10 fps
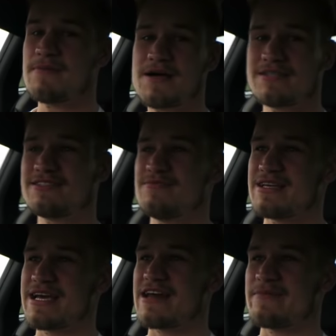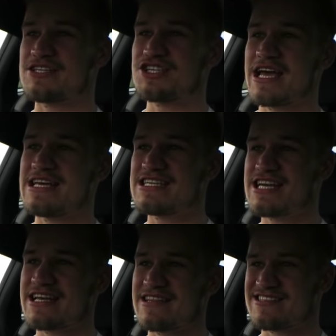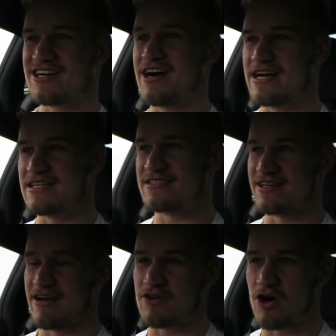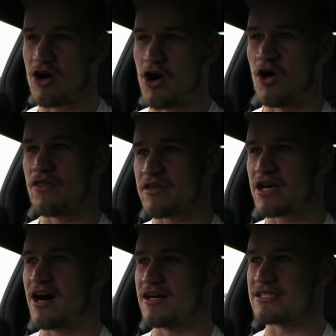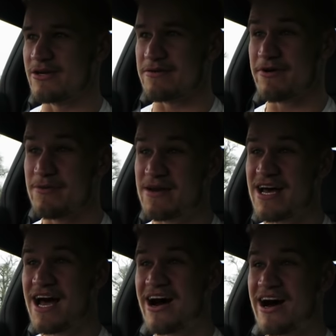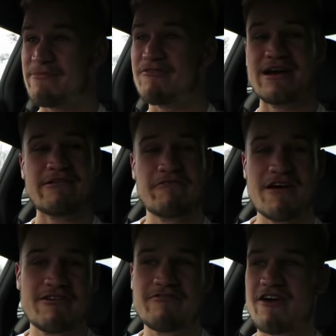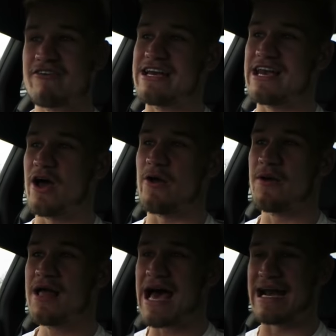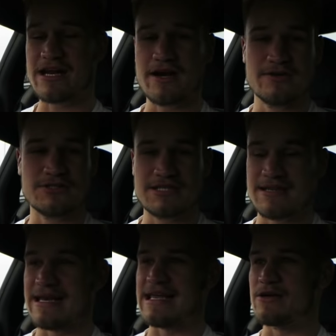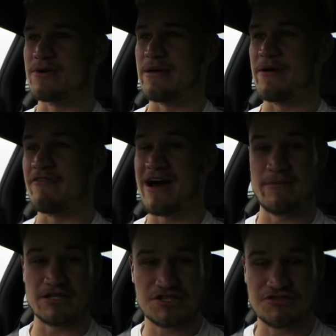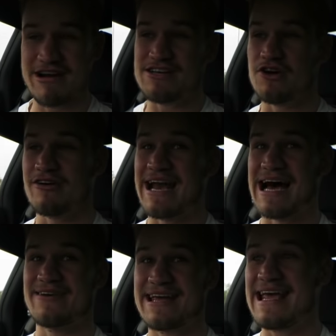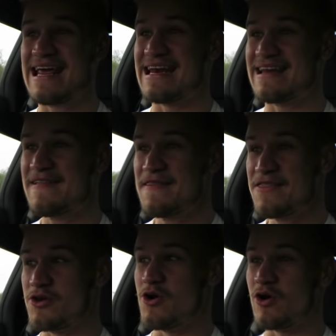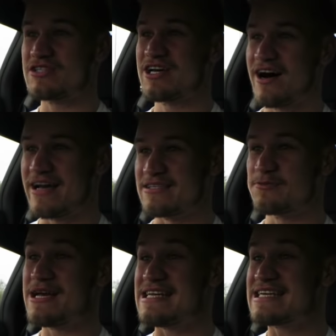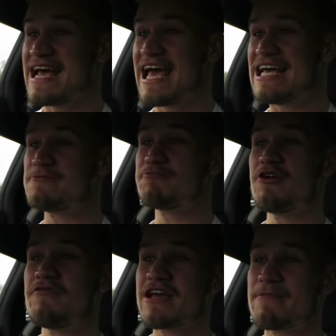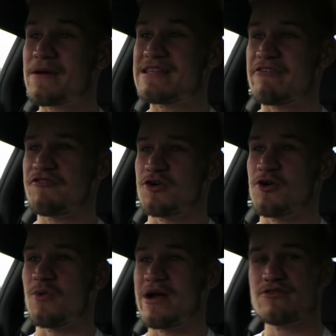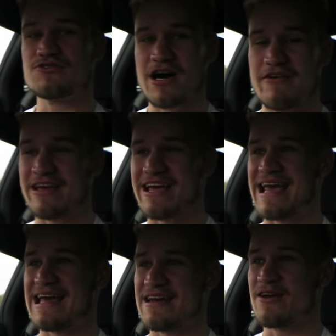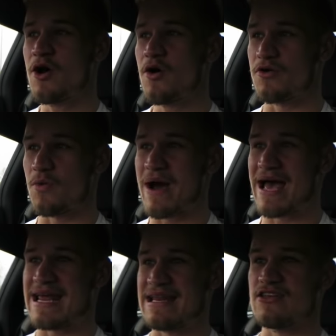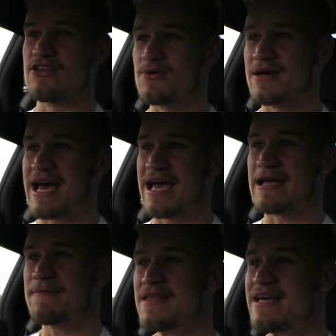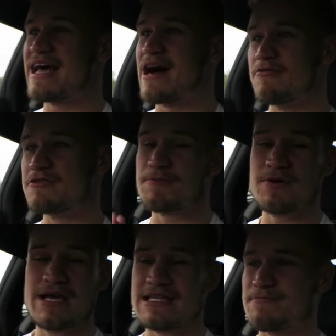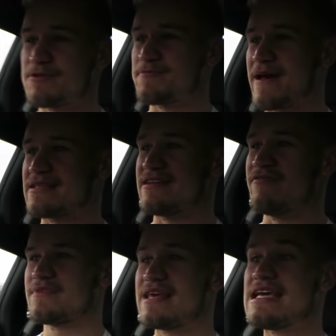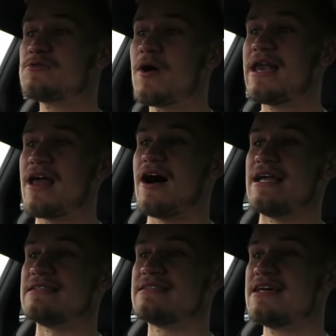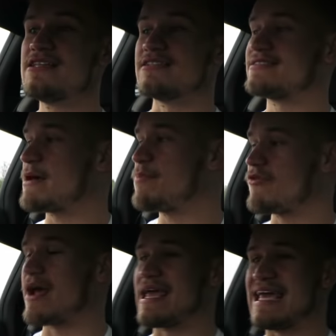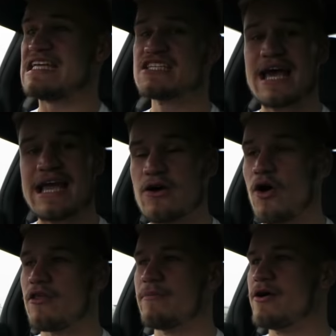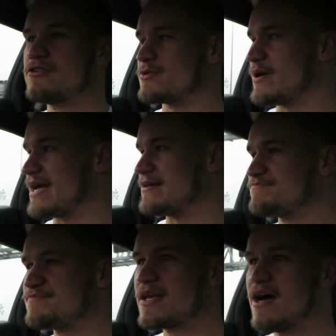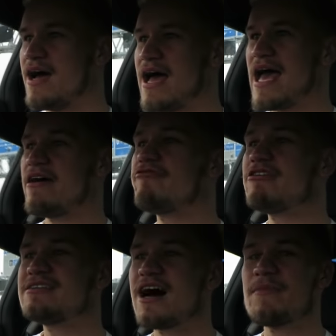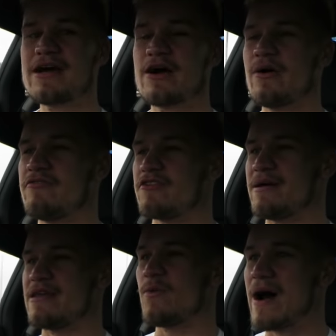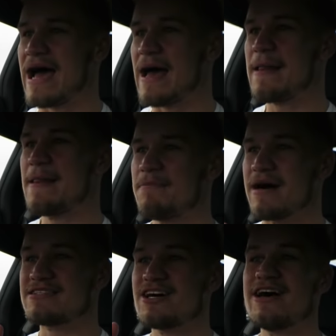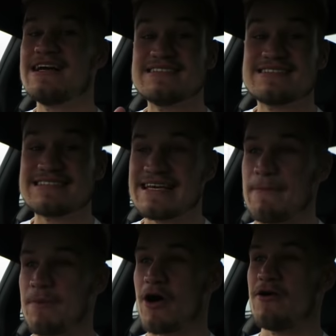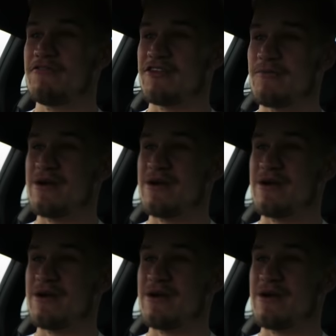Dub Customs are going to be changing the tyres that I've got on the car. So at the moment I'm running very, very low and close to the legal limit of how much tread you're allowed in your tyres, which is proving a bit difficult when you're driving in the wet in the UK. Now, to put it into perspective, these white lines that separate each lane on the motorway, every time I go over them in the wet, my tyres slip over